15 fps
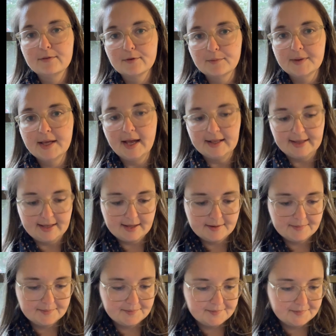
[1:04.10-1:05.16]
Ruby Elliott.
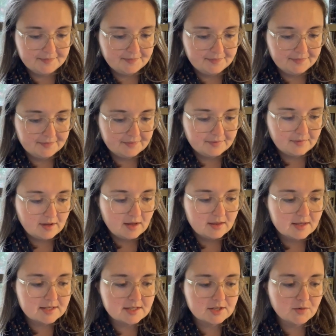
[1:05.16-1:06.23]

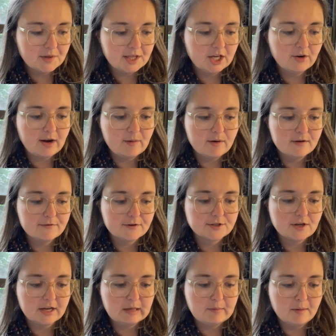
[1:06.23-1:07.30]
This is a really great one for
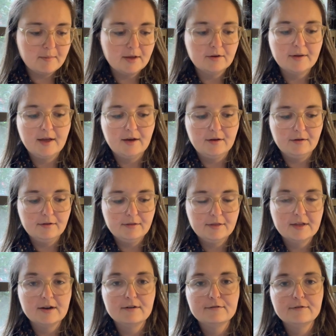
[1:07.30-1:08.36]
talking about mental health
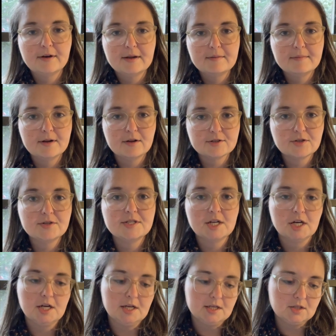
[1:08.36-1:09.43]
in a fun but also
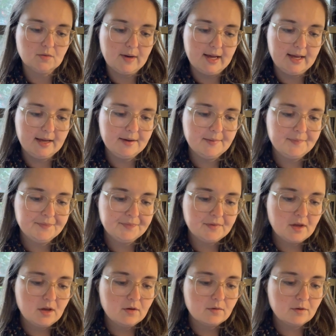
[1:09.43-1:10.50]
serious way.
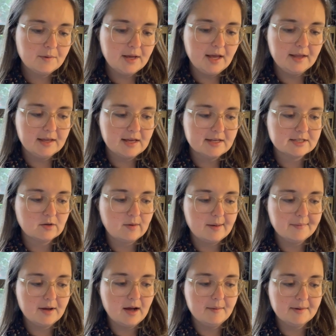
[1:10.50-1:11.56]
Ruby Elliott is a
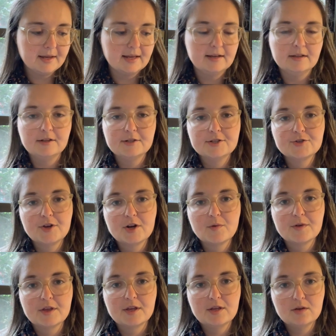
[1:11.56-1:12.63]
webcomic and illustrator
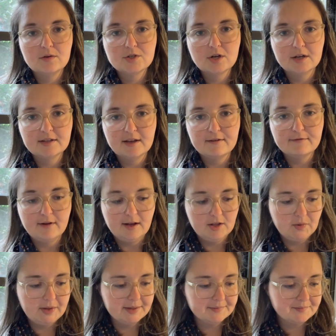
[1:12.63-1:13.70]
with a huge online
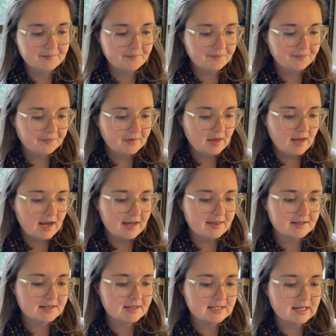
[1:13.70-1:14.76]
following, and
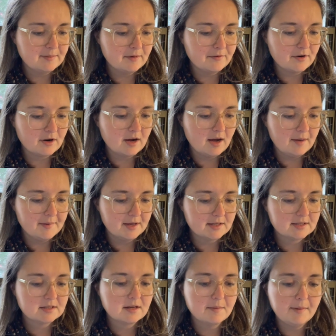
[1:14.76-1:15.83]
this is some of her
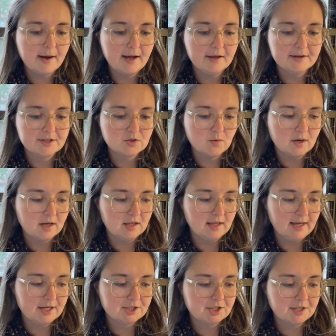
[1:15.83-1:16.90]
comics compiled into one
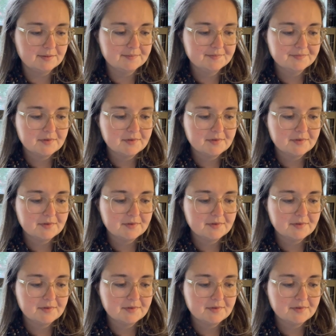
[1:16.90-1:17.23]
collection.